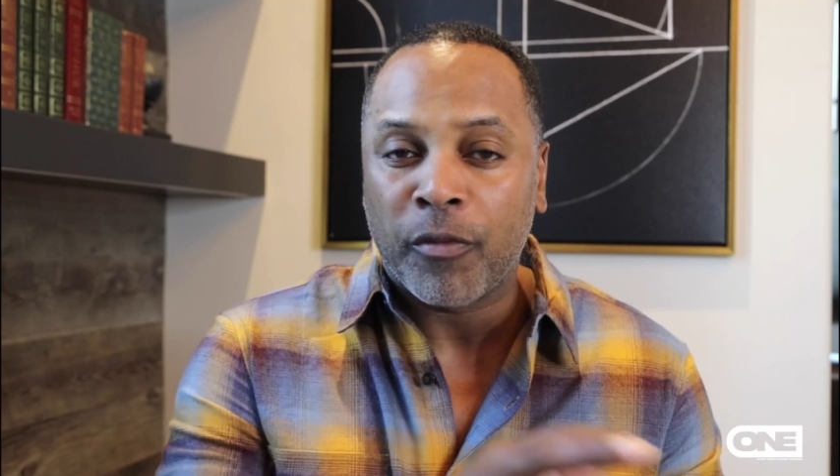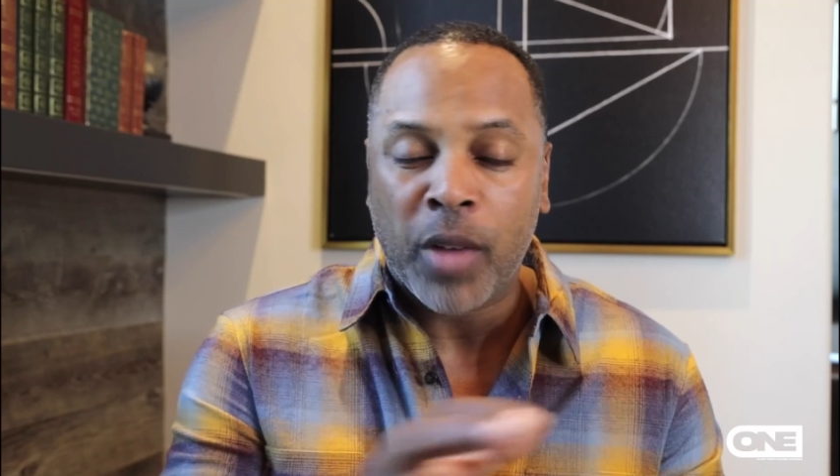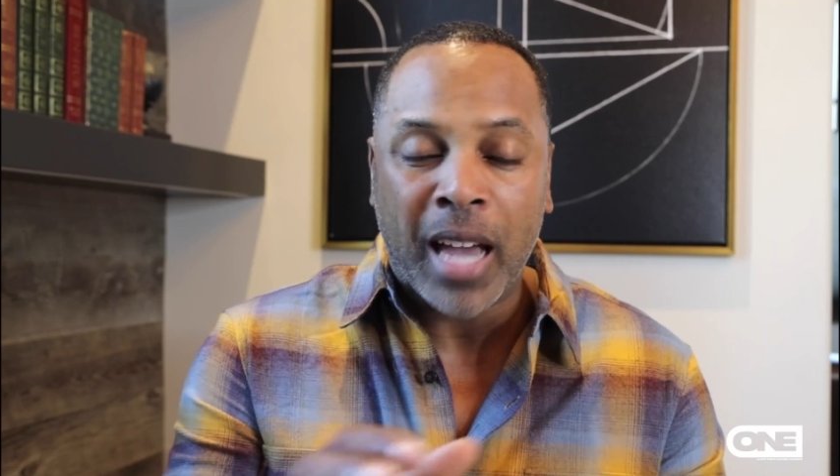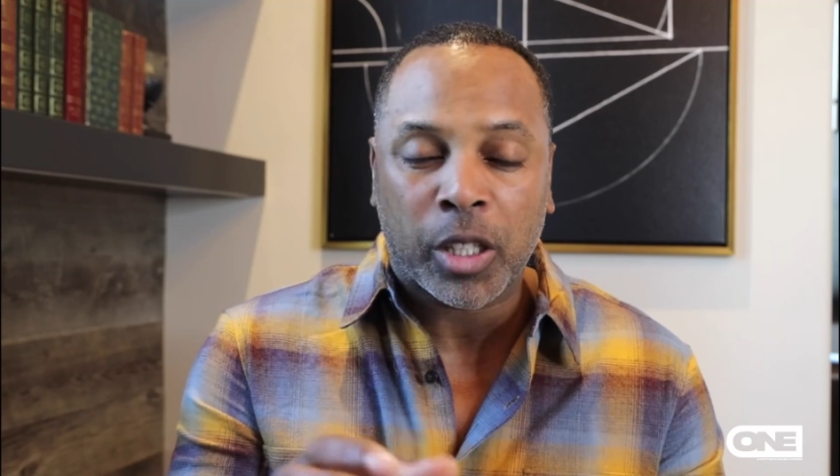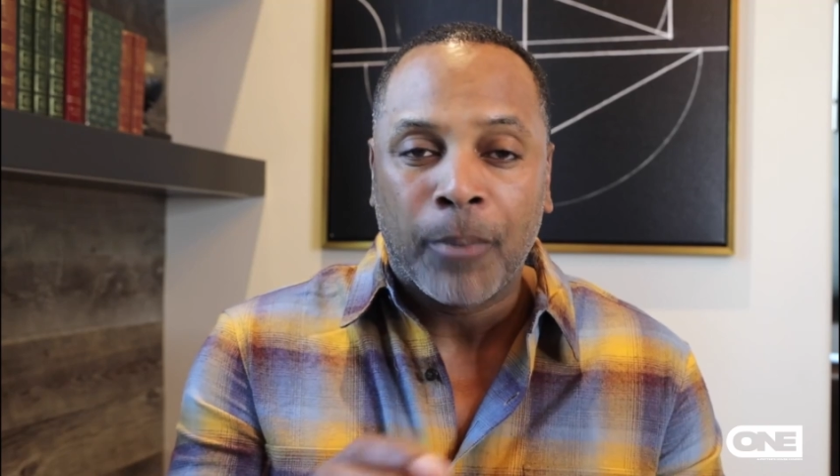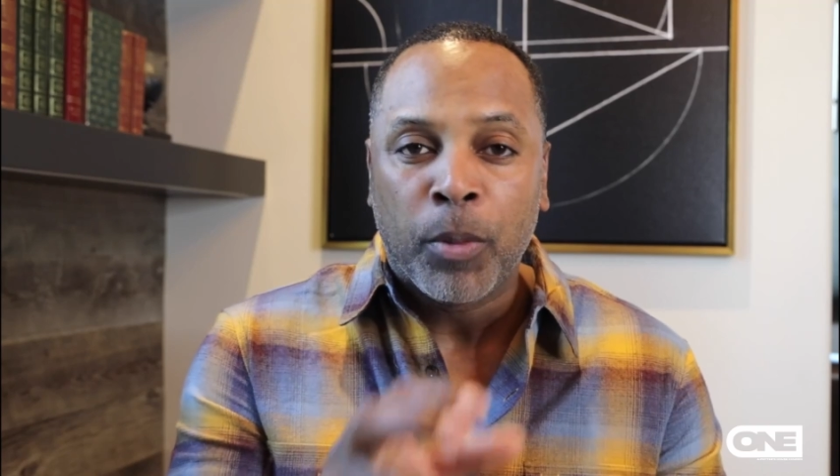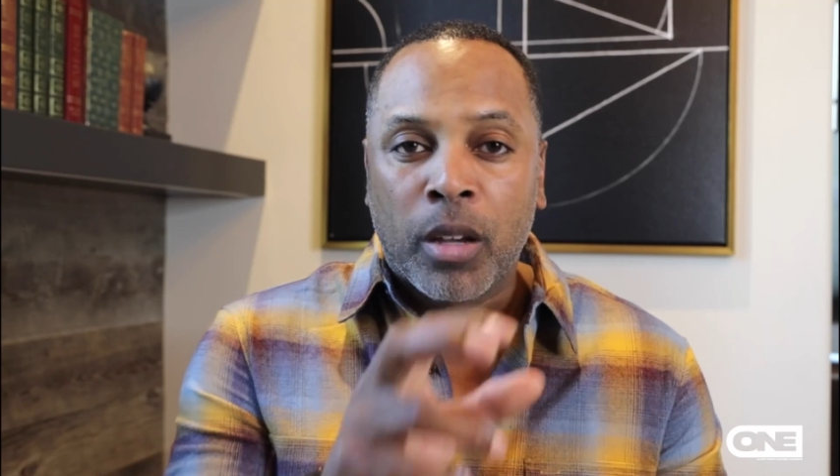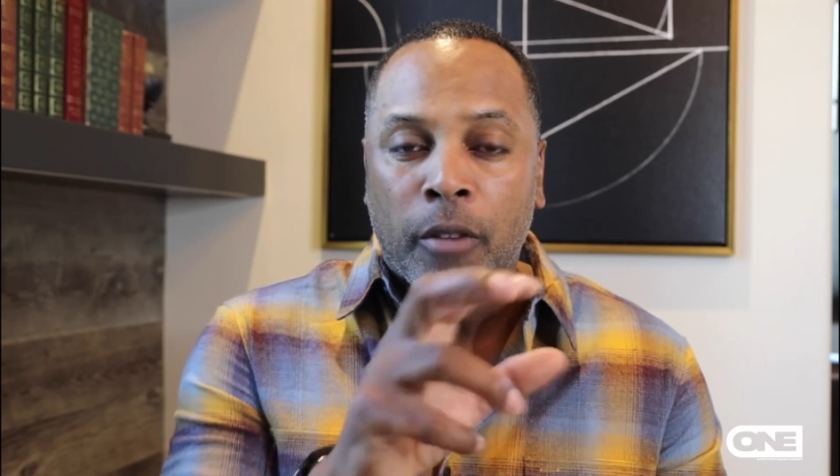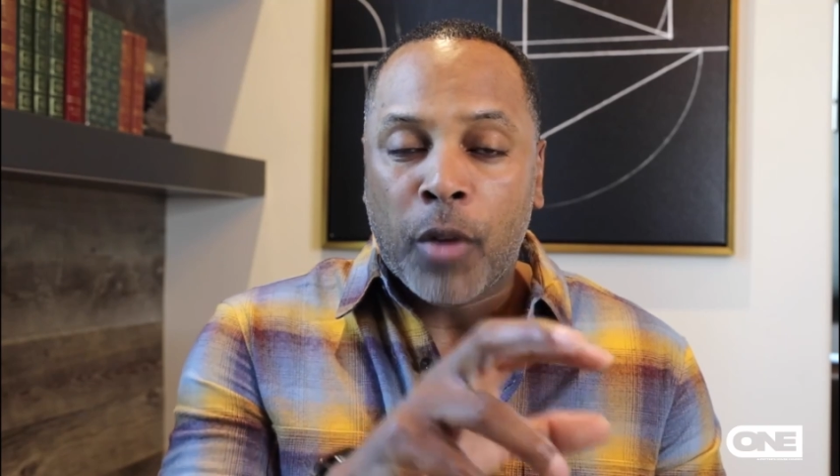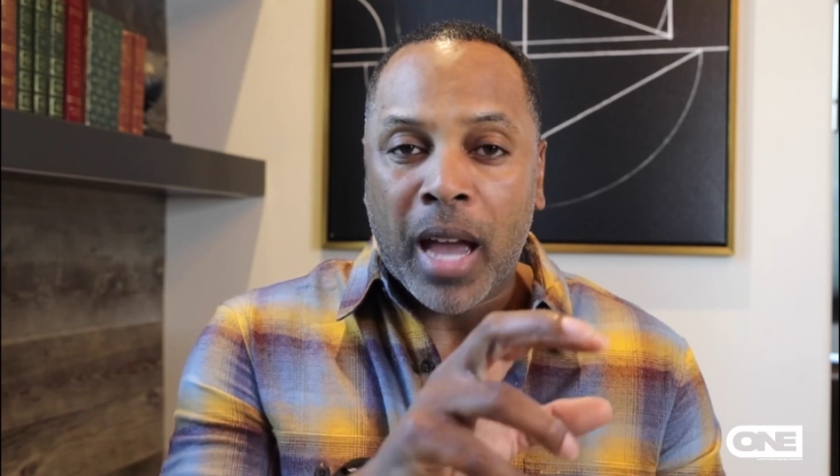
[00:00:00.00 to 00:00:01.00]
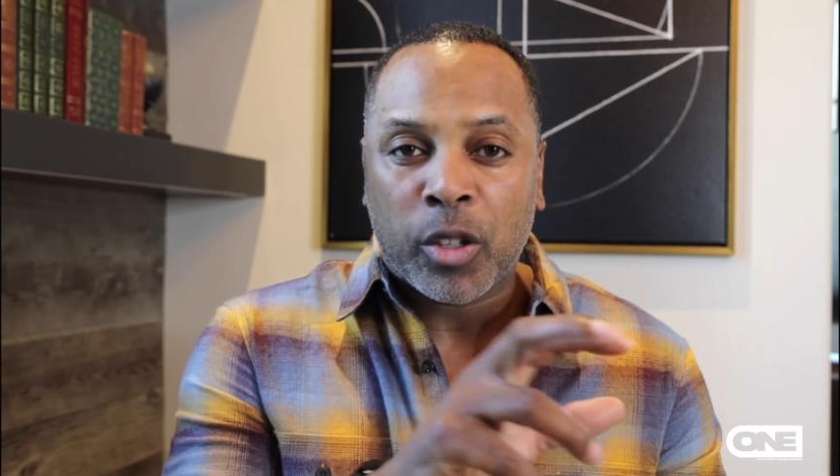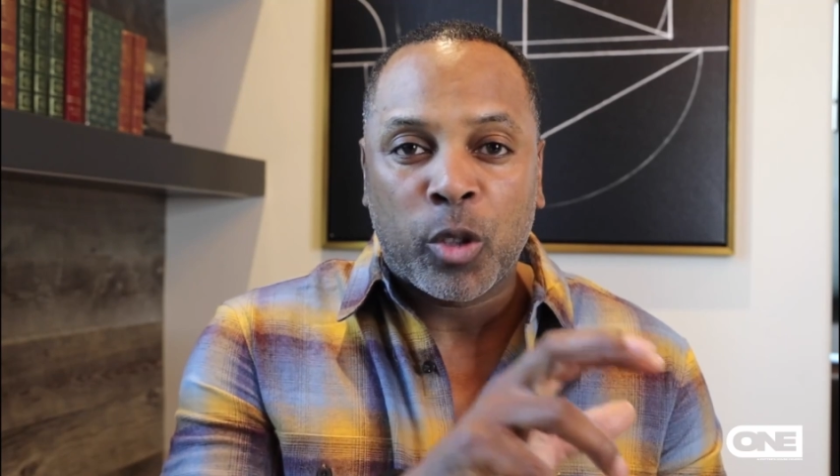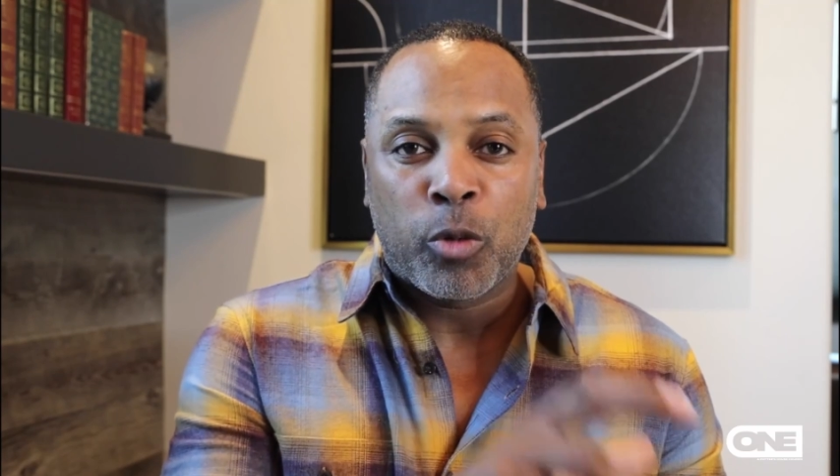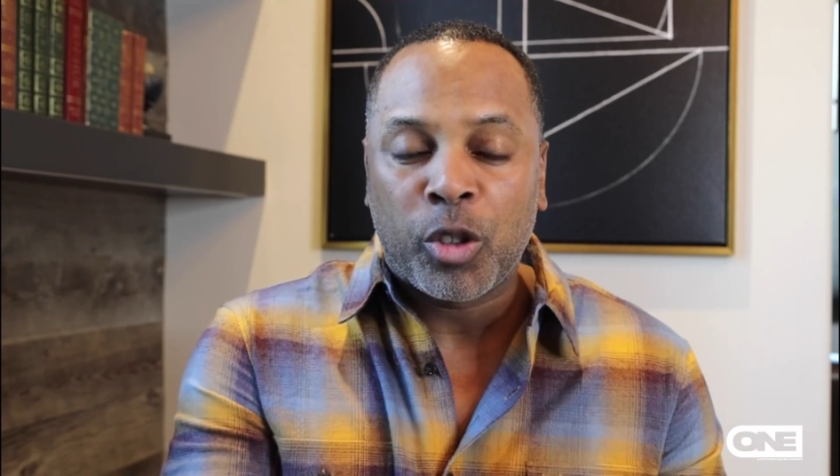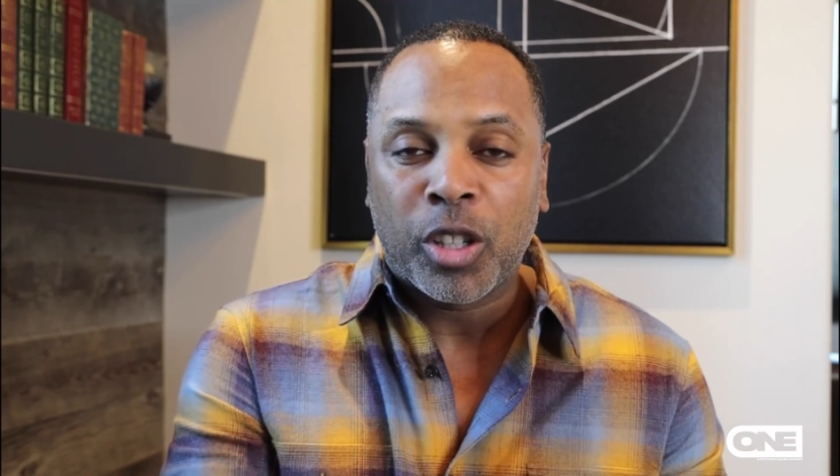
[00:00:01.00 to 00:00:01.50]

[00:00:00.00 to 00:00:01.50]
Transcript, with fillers: In fact, in fact, she was